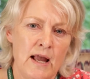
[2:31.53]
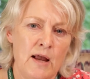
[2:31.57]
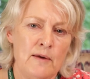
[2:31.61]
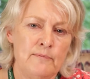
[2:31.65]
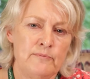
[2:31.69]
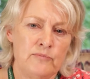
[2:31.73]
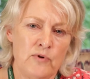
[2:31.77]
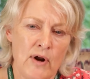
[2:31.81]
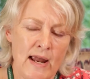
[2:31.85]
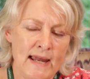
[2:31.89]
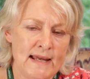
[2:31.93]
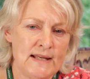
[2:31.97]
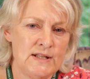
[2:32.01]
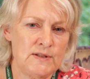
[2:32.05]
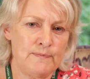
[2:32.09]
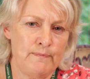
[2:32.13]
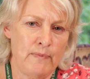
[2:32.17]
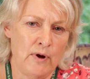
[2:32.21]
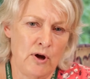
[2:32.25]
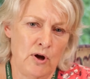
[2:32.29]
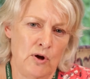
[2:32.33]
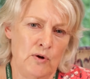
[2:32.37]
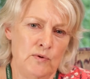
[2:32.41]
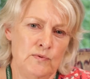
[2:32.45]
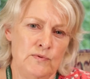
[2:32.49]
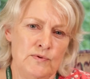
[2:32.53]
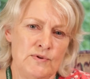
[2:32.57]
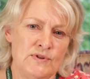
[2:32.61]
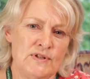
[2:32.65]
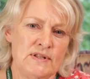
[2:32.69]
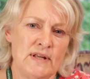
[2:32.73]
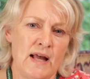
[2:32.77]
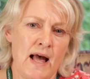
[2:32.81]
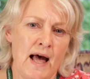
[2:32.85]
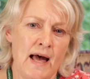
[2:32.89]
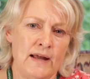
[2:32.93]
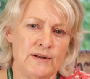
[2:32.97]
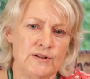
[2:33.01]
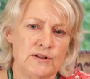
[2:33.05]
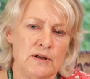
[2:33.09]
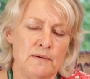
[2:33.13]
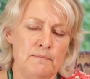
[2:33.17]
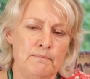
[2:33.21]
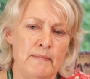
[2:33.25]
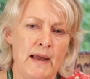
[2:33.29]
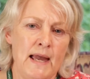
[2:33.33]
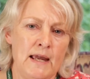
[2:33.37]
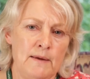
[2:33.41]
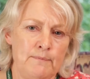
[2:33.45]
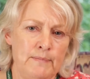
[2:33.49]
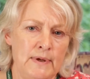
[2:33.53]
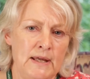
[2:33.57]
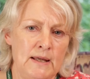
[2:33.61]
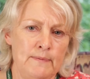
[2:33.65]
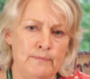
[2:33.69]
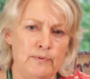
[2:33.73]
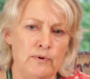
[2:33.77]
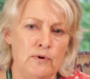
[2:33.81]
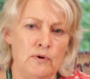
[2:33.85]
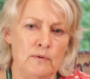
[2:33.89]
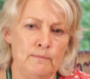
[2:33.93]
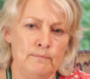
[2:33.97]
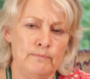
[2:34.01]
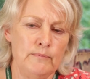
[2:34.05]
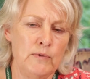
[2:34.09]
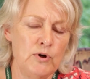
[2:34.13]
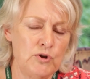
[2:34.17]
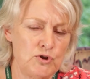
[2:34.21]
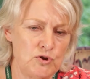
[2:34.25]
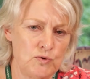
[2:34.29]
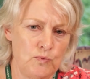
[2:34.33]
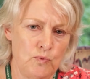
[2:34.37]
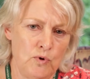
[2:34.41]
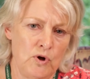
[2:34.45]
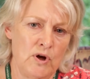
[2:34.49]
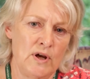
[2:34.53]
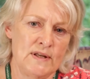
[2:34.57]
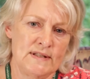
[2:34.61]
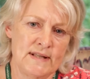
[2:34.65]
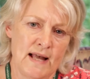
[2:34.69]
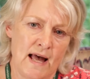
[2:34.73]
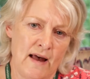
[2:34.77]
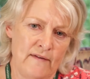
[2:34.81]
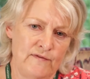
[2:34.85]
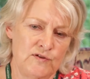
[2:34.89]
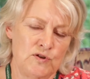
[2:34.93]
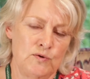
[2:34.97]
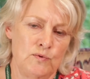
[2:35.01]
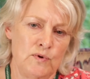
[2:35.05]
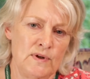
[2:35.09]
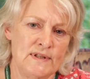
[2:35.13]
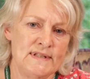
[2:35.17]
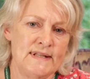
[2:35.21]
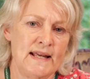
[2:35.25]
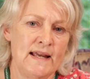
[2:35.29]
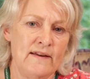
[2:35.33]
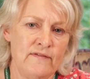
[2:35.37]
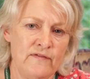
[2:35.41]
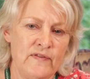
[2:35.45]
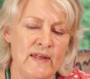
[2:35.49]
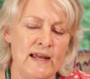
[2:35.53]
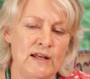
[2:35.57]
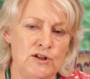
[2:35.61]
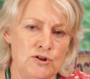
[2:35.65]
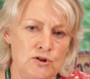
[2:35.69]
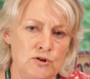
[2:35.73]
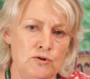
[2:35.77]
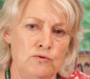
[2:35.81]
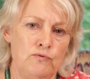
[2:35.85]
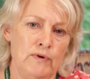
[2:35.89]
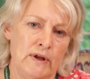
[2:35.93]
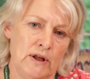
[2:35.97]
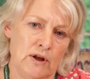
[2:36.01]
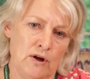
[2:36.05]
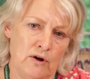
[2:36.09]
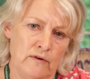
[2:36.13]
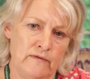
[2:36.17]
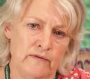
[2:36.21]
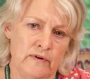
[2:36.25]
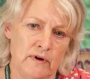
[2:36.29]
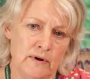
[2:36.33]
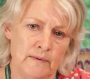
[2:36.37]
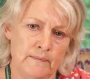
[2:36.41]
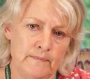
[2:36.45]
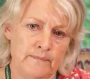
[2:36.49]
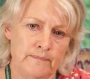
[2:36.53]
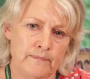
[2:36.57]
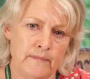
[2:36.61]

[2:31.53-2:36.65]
breaks bones, and can make people much worse afterwards if they do recover.